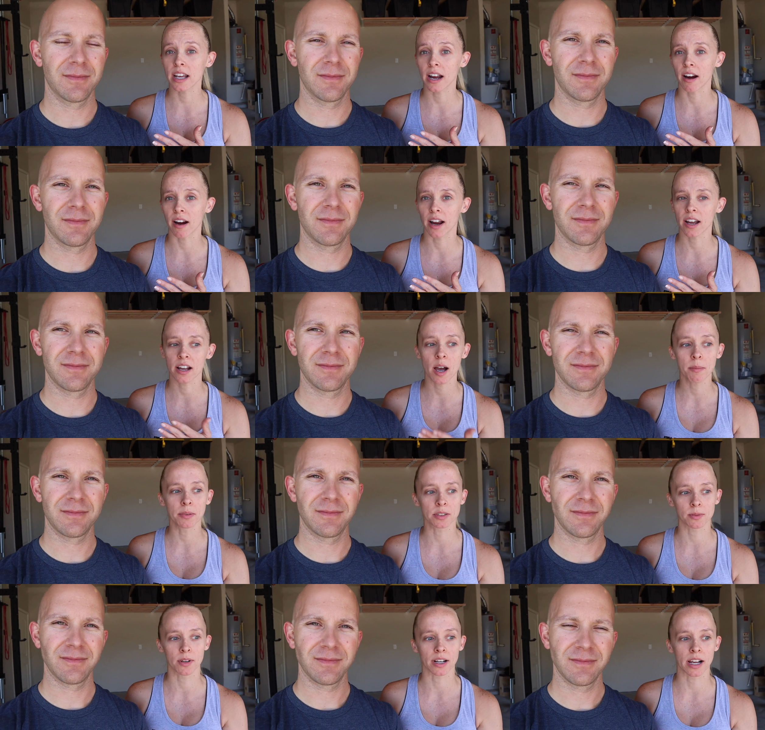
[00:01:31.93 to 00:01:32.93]
Speaker 1: Erik,
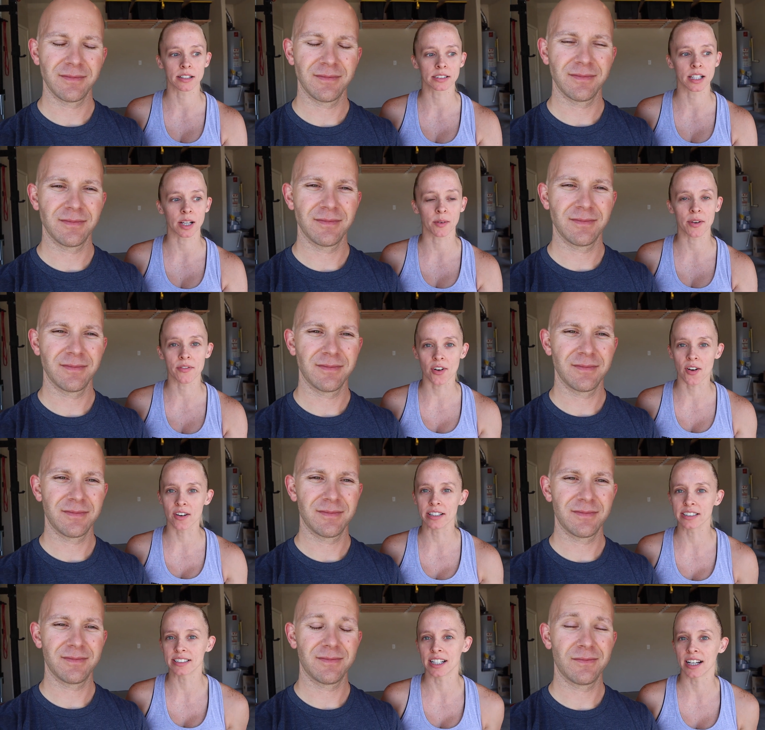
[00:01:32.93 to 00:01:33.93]
couples workouts like we've
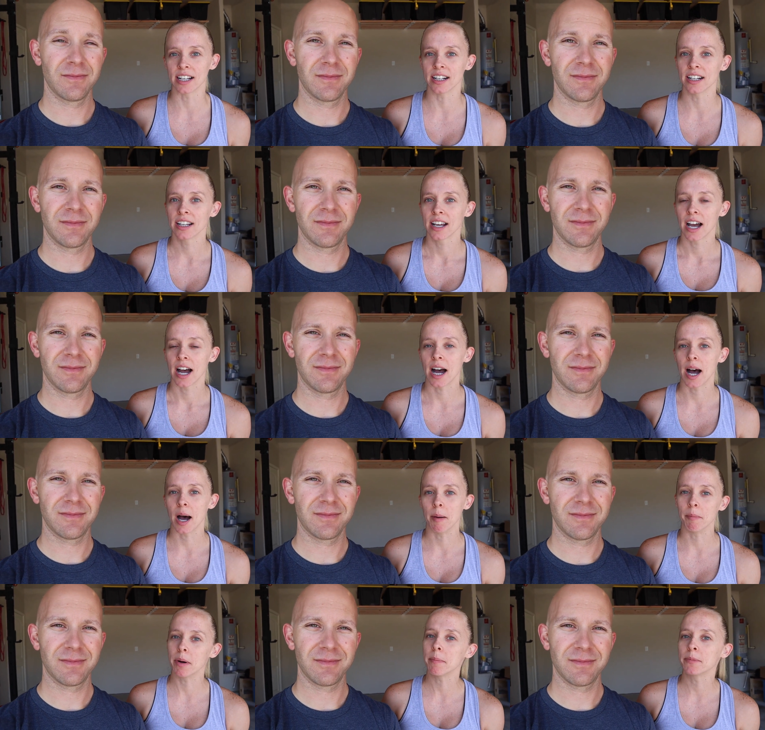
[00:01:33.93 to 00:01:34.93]
always done,
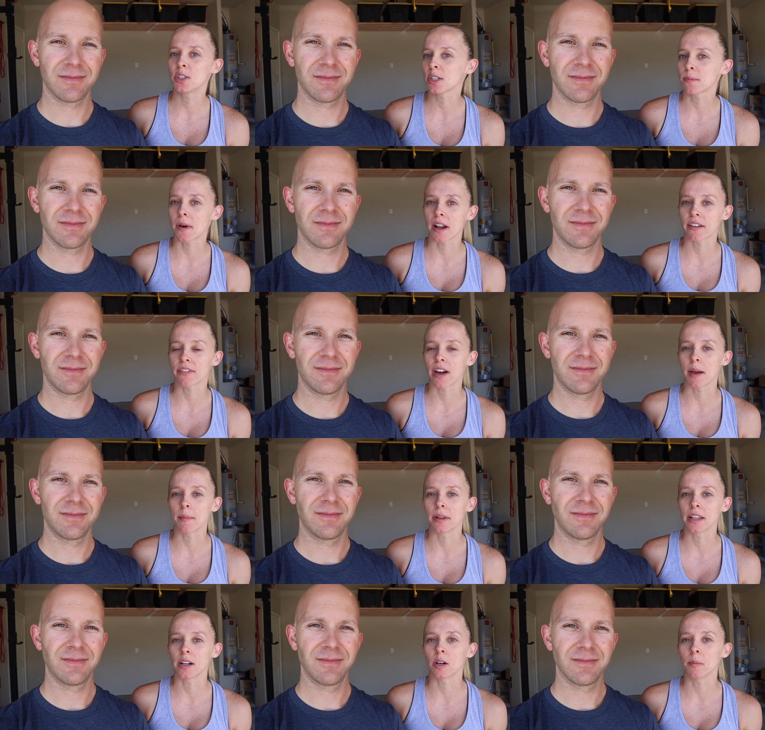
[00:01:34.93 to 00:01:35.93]
but just modify
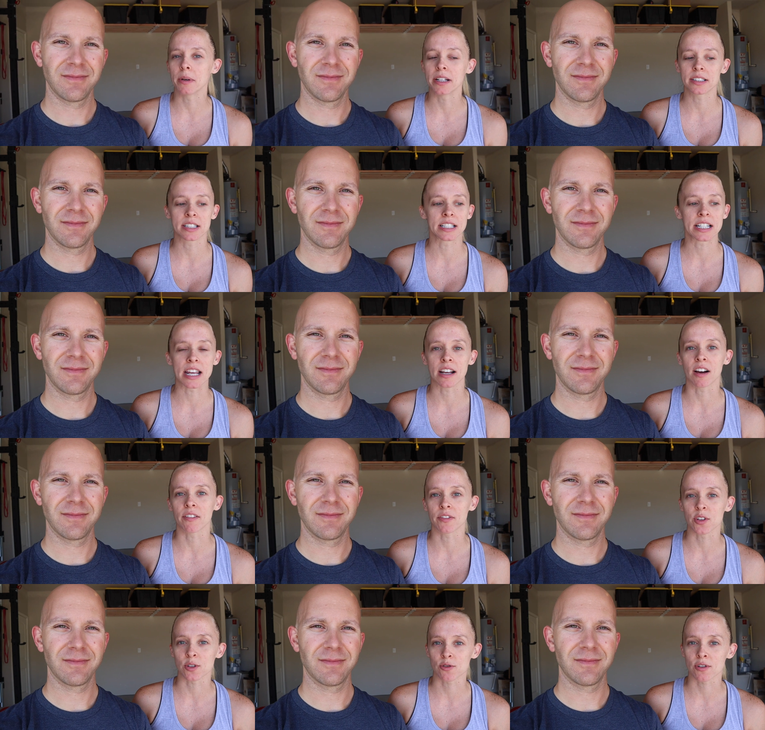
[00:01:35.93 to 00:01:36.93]
them a little bit to take
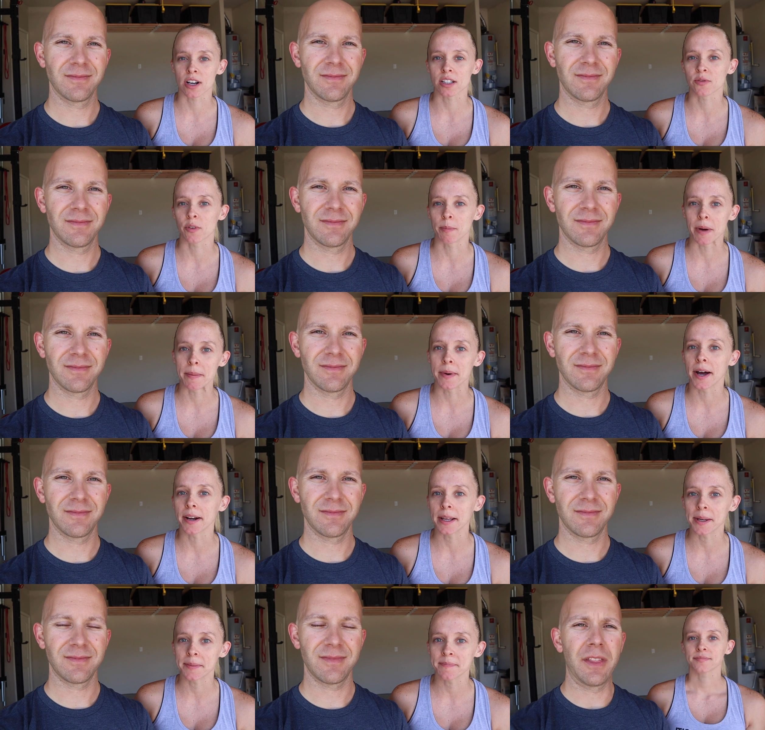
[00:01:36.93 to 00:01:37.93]
off the stress from my
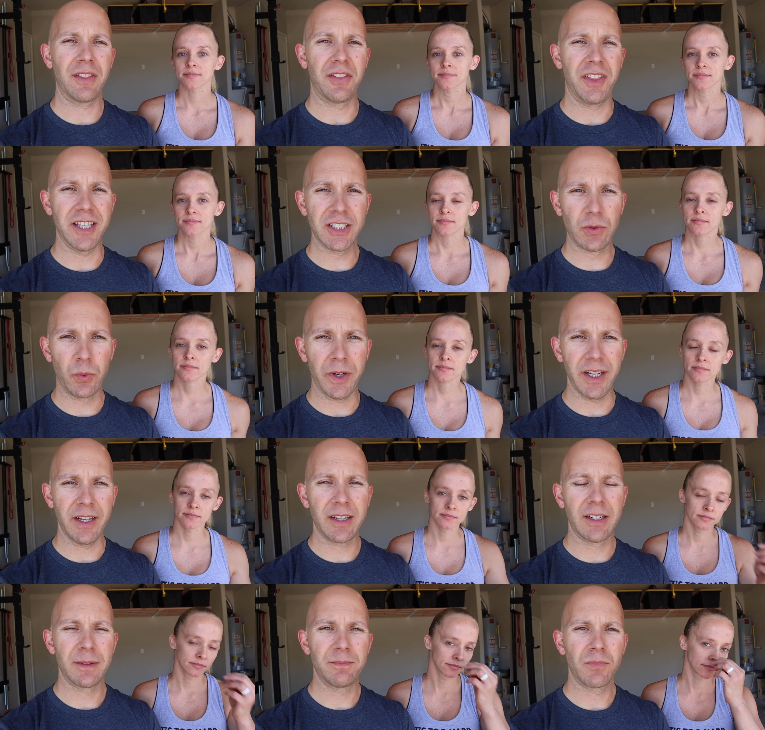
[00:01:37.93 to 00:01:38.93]
body.
Speaker 2: This
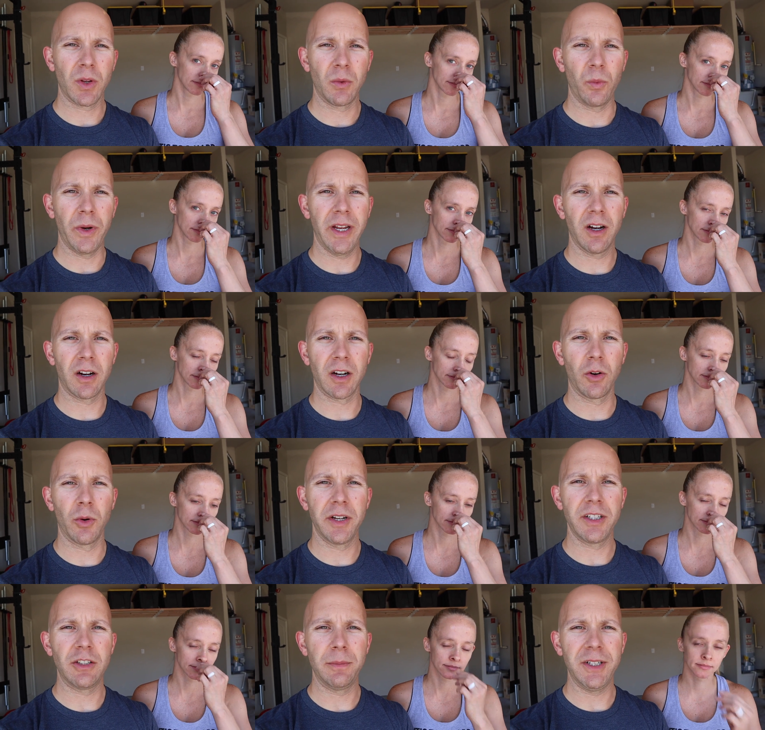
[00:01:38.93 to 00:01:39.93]
week, we are
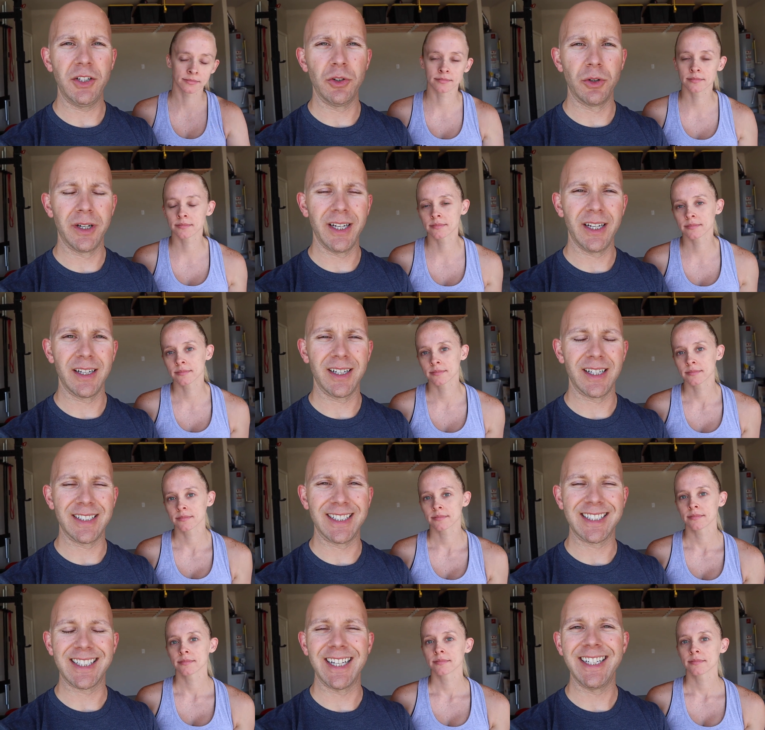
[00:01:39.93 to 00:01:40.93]
going to be doing
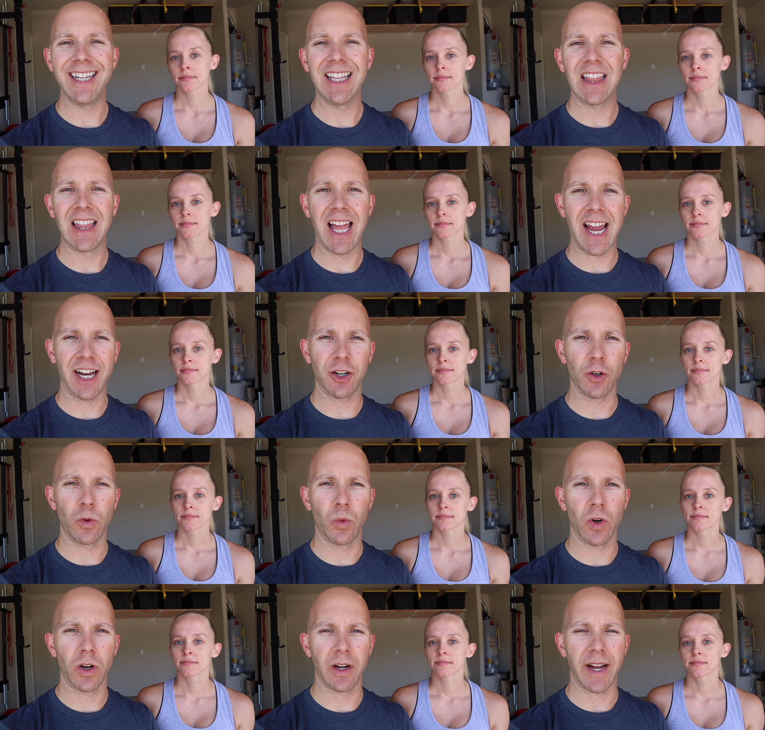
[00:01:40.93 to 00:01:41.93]
a descending ladder
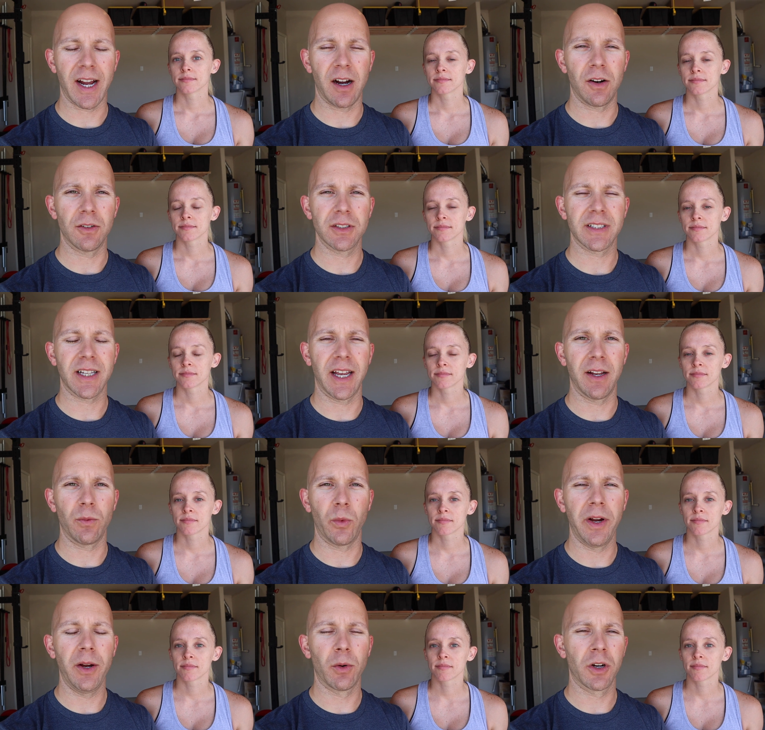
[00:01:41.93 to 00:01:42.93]
workout,
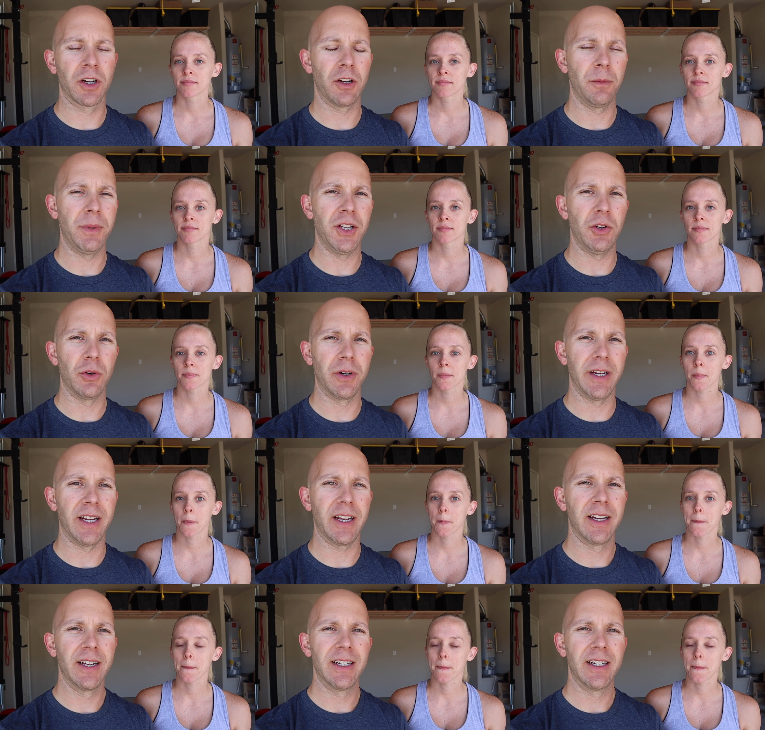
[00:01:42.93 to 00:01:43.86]
and we are gonna be doing